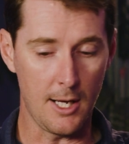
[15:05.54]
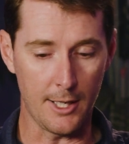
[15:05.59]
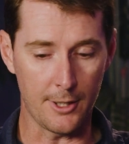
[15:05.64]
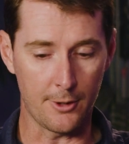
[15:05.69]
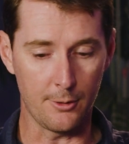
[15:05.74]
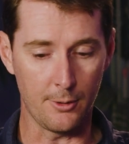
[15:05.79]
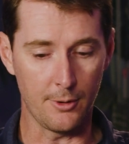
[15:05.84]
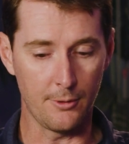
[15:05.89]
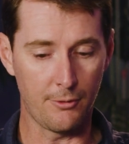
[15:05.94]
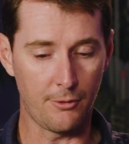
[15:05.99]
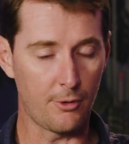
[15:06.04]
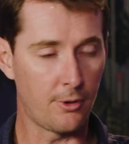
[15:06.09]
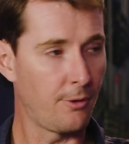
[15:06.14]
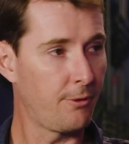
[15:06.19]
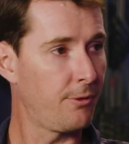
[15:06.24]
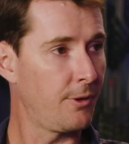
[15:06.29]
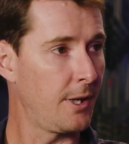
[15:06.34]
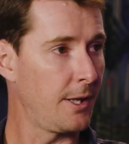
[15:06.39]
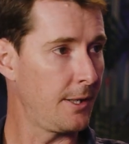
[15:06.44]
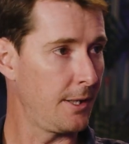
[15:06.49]
I go in
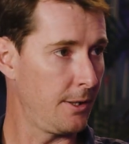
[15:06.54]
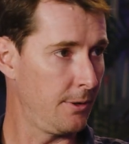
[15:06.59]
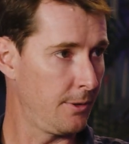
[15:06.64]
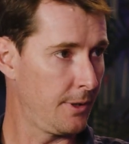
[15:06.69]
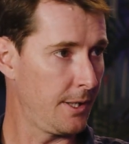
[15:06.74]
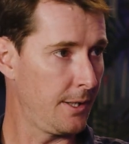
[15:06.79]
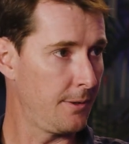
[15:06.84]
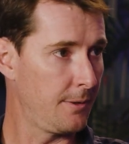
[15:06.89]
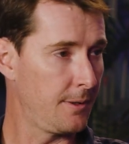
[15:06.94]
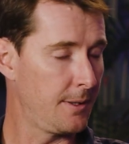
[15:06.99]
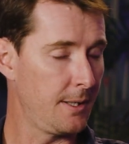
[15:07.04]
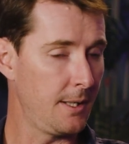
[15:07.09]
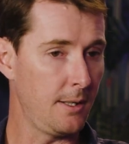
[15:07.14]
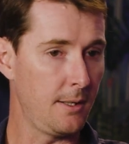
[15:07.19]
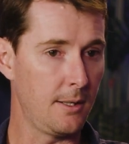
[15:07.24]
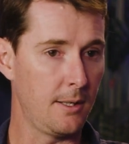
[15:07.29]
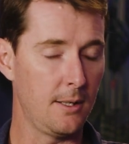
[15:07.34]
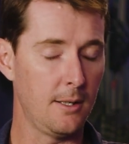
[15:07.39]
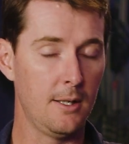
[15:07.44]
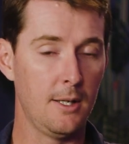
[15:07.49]
ForeFlight, I look at the
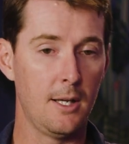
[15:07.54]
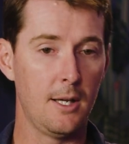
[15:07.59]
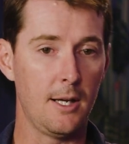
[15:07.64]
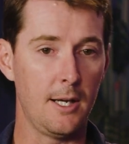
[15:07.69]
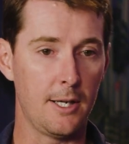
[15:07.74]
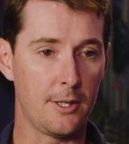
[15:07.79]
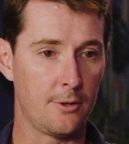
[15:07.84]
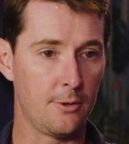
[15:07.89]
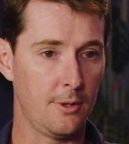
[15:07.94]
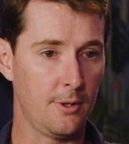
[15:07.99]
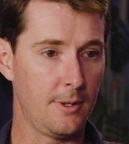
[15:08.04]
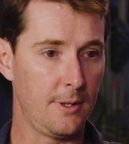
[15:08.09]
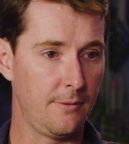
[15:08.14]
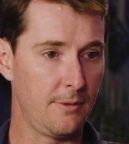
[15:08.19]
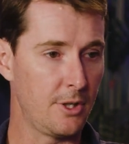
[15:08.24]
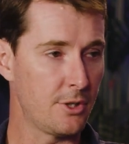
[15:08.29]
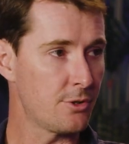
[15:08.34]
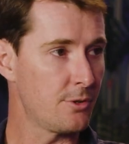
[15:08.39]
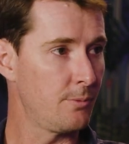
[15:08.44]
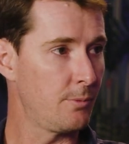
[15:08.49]
data. I go in
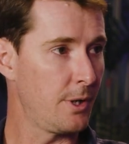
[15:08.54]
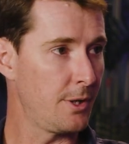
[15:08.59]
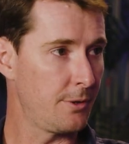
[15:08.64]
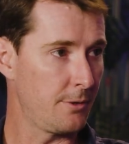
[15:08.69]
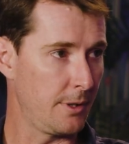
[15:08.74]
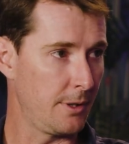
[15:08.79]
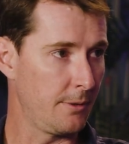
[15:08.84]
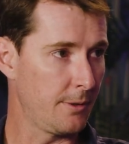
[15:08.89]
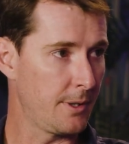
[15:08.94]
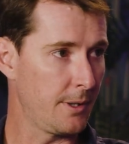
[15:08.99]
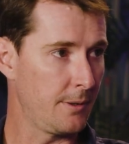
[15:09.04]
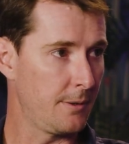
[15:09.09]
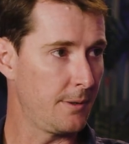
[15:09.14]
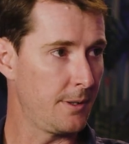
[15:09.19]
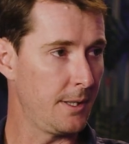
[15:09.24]
aviation weather, I look at the